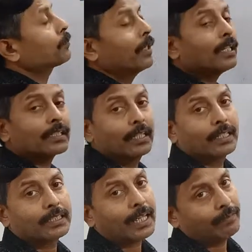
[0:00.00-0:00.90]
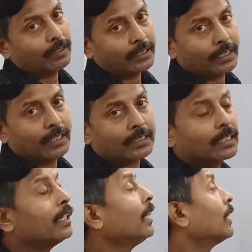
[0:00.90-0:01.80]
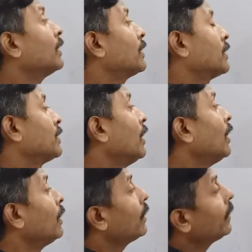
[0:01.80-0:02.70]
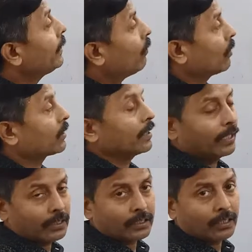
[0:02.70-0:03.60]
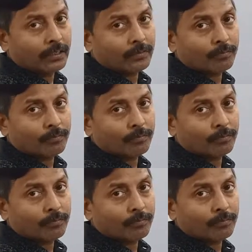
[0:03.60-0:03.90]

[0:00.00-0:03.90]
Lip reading: place simultaneously. This is the redox reaction.